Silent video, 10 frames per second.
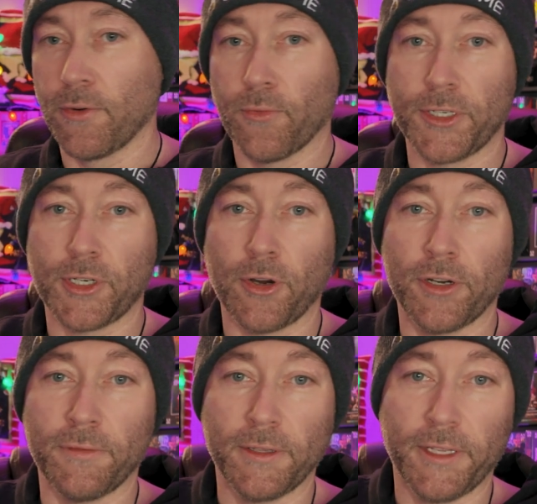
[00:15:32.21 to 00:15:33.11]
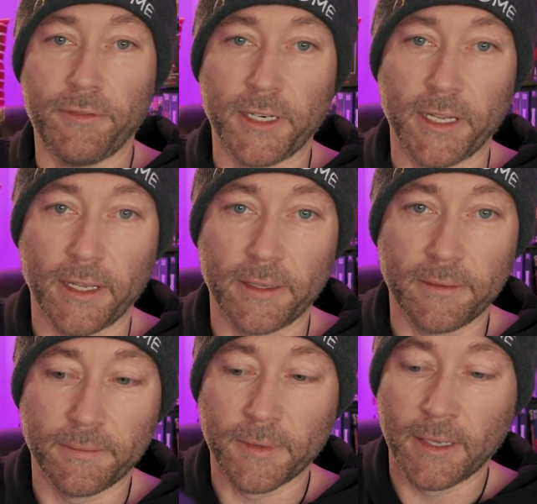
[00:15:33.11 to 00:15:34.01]
Return of the Living
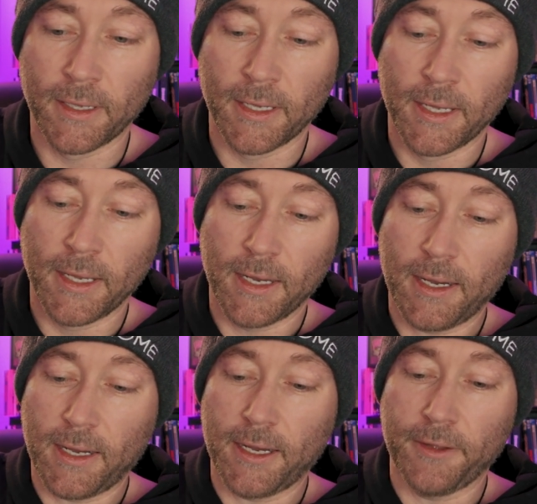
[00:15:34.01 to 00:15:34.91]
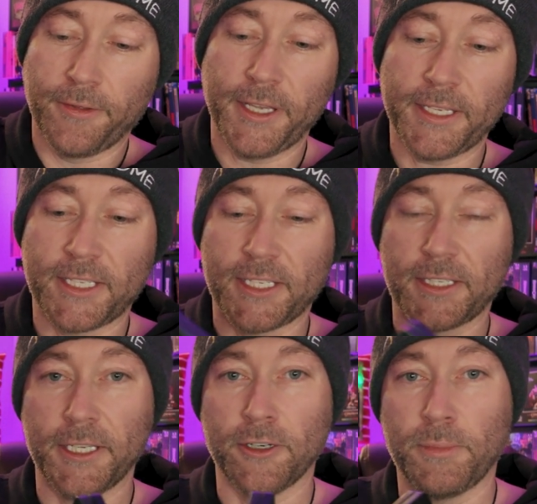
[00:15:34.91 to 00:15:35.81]
Dead. This
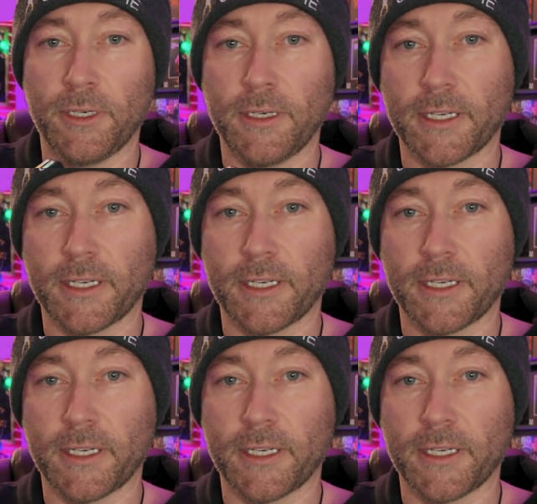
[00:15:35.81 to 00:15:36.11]
steelbook,